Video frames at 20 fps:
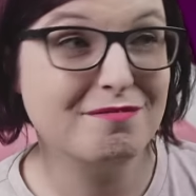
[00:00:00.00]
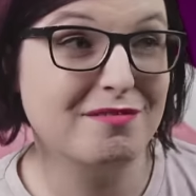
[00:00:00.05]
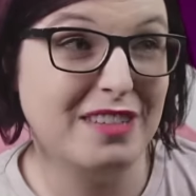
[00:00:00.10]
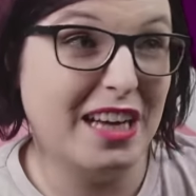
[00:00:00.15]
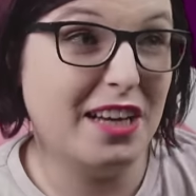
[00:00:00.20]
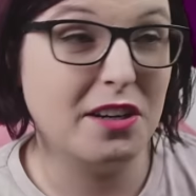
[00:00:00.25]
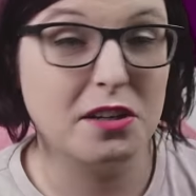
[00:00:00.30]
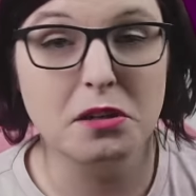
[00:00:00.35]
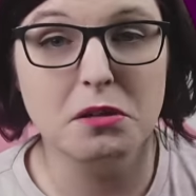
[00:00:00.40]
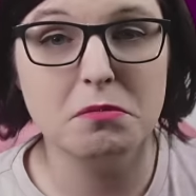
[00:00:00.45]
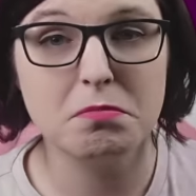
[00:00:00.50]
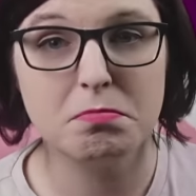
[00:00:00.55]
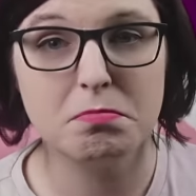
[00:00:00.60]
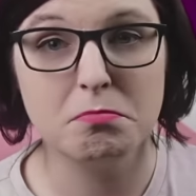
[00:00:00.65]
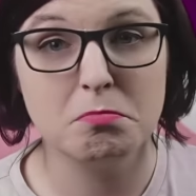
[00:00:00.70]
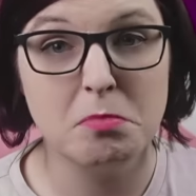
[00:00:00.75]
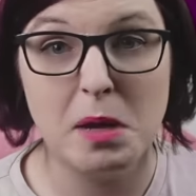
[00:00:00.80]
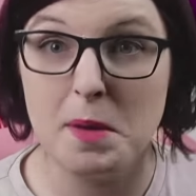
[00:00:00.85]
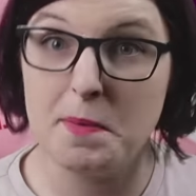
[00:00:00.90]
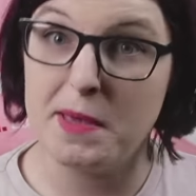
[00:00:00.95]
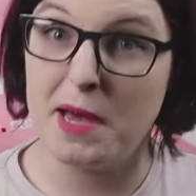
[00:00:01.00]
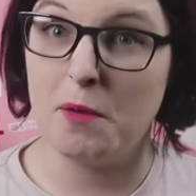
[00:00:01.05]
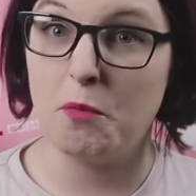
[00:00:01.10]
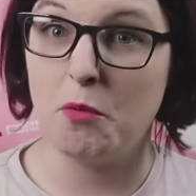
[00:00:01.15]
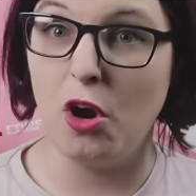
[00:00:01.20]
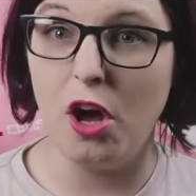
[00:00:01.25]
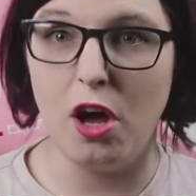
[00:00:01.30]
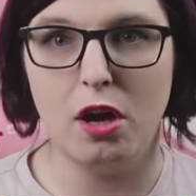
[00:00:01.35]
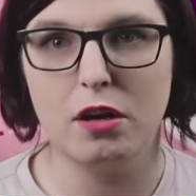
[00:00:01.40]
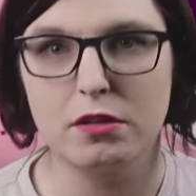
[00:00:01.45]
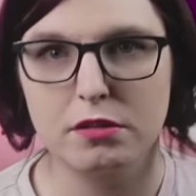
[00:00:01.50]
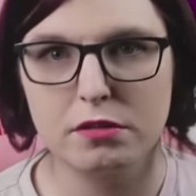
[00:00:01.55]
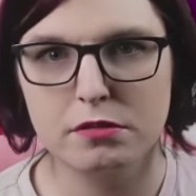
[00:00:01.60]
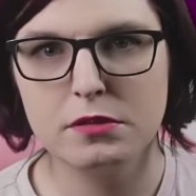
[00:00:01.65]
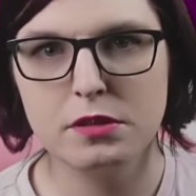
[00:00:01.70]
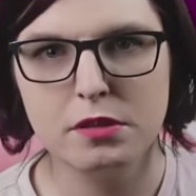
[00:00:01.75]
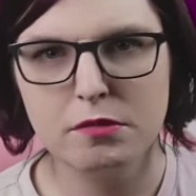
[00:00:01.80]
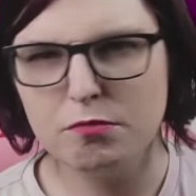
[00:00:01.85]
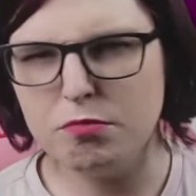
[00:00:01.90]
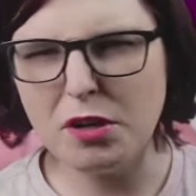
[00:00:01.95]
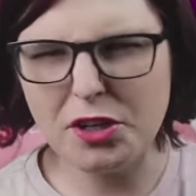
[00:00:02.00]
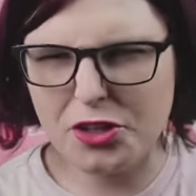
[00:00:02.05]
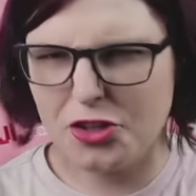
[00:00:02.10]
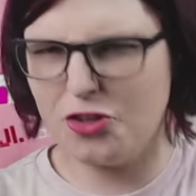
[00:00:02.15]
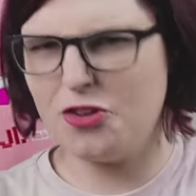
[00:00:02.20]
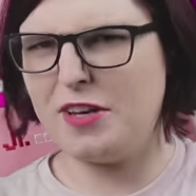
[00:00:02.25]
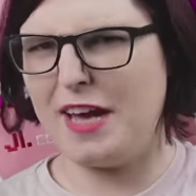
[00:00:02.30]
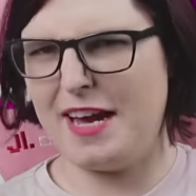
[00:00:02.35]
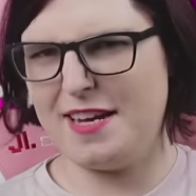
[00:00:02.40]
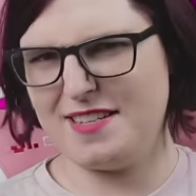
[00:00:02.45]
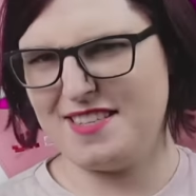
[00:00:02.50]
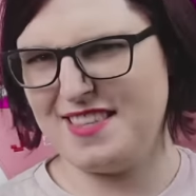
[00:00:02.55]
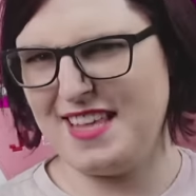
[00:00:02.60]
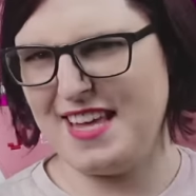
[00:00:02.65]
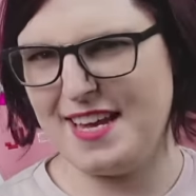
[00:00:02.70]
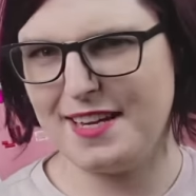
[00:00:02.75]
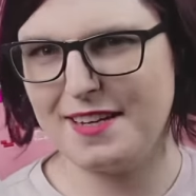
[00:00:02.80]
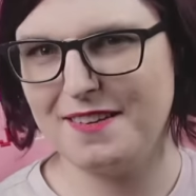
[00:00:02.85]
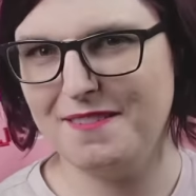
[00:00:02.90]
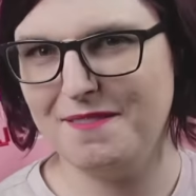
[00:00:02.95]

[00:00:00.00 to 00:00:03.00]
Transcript: I don't know, maybe I'm wrong. What do you guys think?